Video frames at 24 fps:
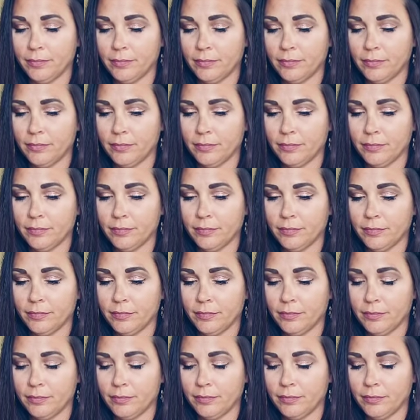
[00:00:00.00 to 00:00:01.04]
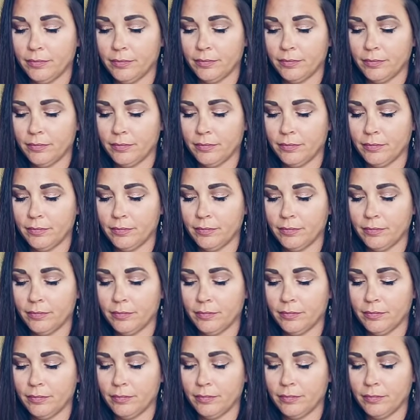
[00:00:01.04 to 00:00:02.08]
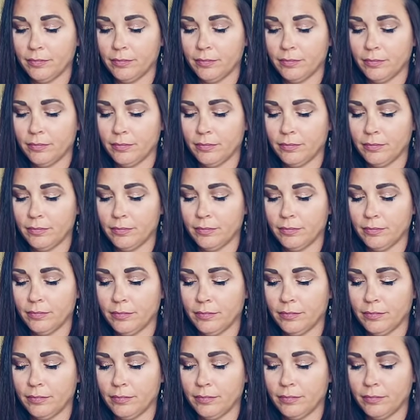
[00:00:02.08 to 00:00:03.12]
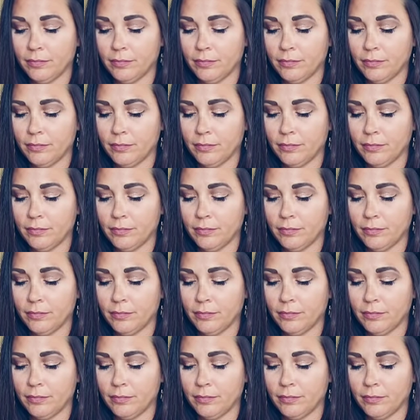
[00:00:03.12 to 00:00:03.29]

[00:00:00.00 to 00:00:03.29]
Nobody speaks.